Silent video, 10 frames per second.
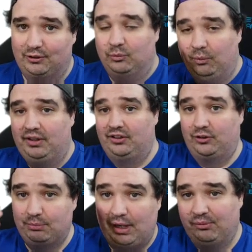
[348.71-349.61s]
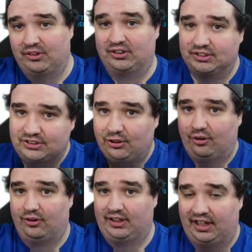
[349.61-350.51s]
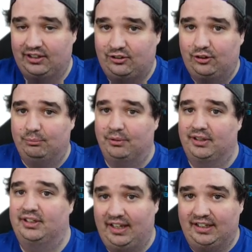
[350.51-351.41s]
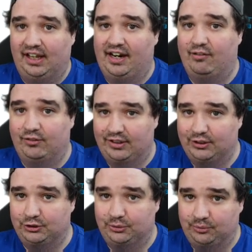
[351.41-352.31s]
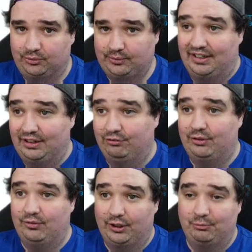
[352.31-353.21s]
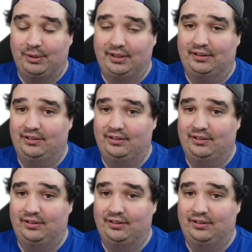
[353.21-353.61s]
You want to be able to just talk into the mic and not have any issues. I definitely recommend